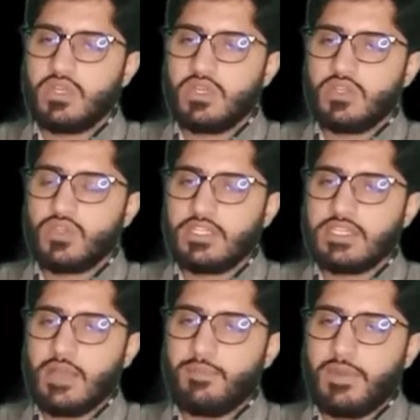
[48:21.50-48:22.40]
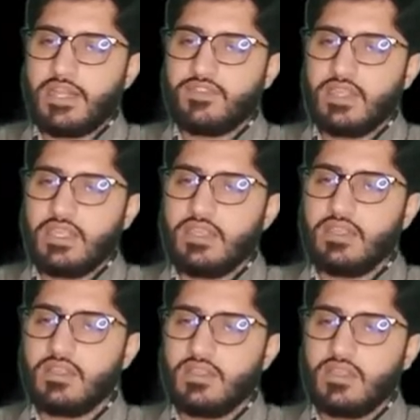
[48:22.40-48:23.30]
So it is f minus a.
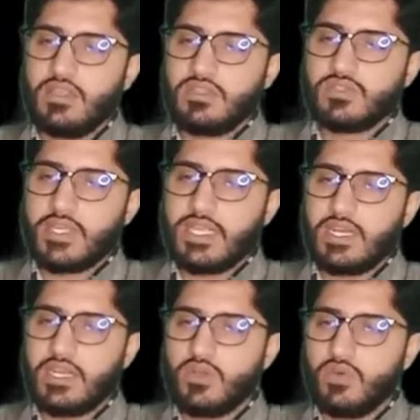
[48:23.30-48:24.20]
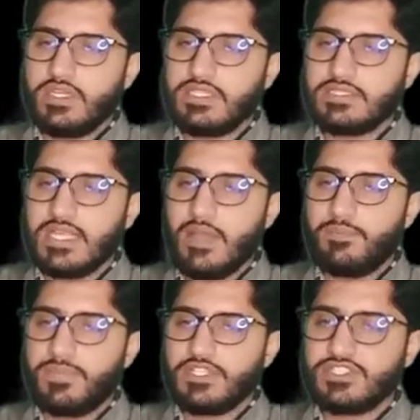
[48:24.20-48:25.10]
So I can write, no, it is f
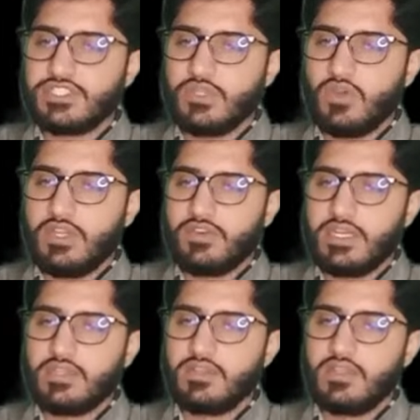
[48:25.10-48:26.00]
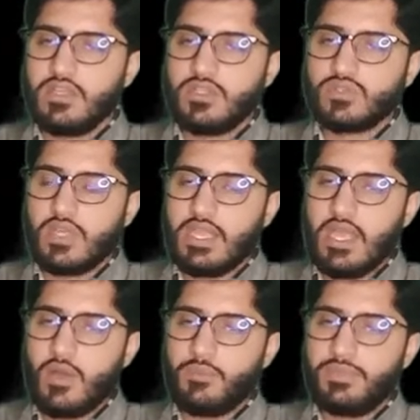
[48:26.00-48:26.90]
plus t only, right? So I
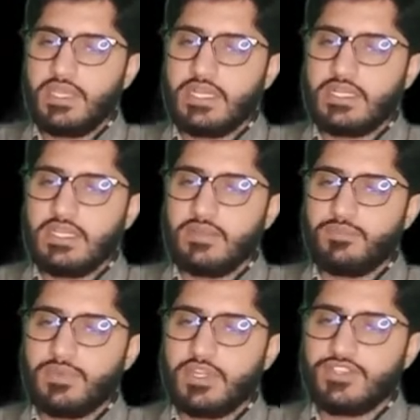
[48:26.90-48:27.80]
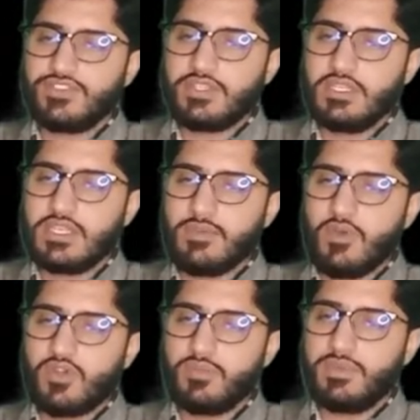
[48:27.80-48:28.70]
have bt plus t came
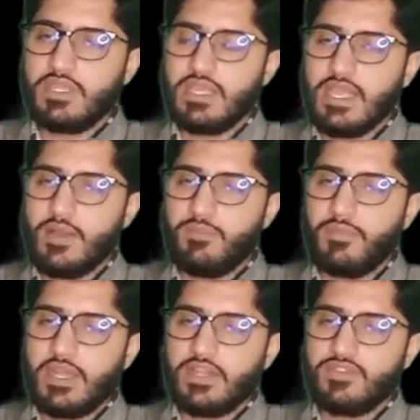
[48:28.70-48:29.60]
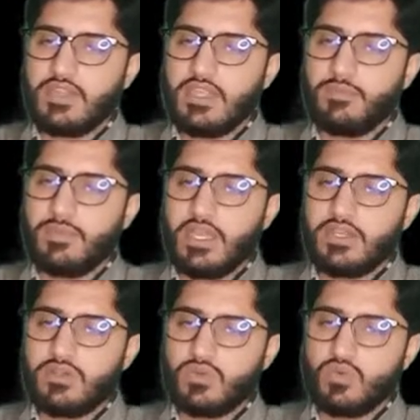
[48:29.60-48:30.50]
out to be f minus a by
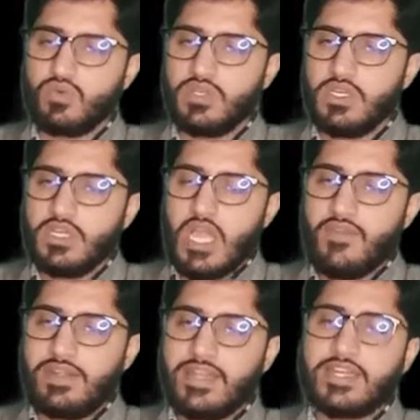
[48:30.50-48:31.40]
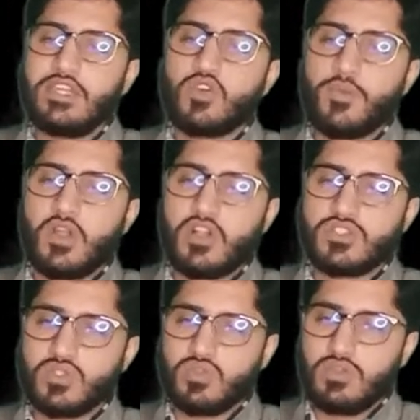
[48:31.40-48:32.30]
2. I will take t common
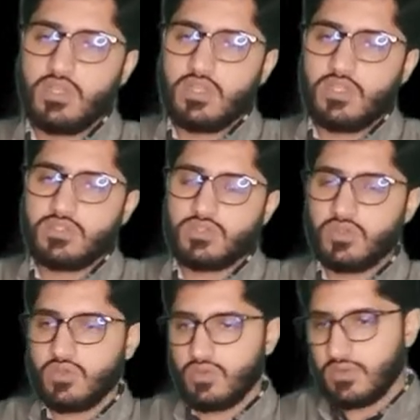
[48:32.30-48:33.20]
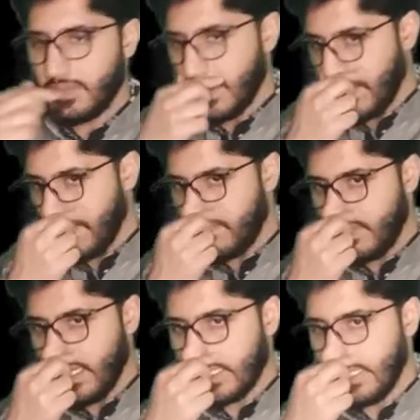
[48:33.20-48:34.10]
also. So
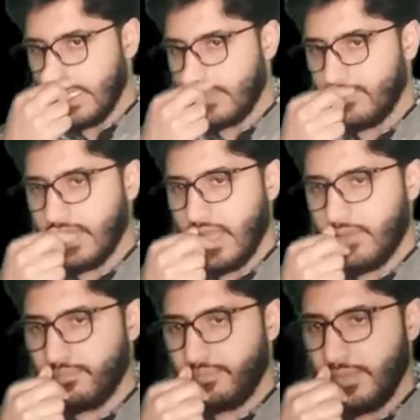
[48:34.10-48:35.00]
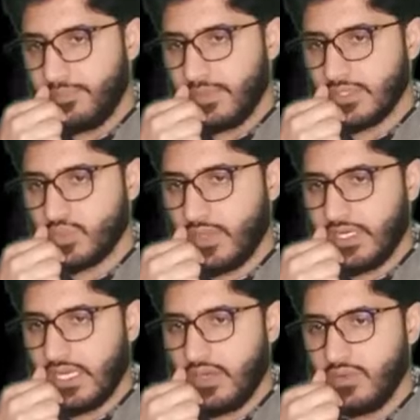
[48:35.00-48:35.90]
yeah, t, it will have b plus 1
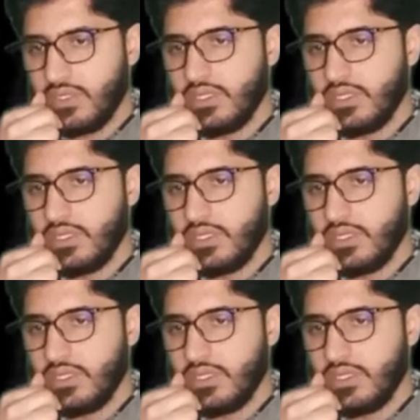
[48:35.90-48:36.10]
now,